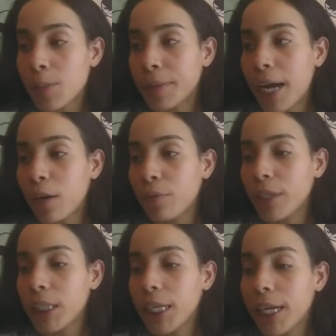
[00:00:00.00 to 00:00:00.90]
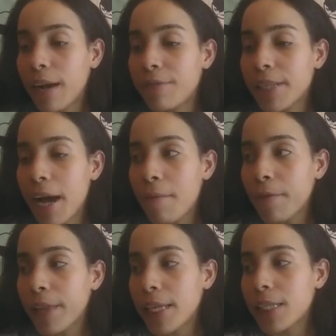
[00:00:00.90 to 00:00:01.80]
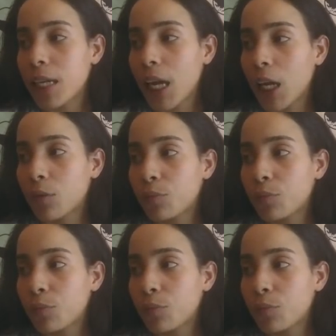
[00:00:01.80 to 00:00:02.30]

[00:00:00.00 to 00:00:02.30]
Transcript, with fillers: but I don't really think I have time for that today.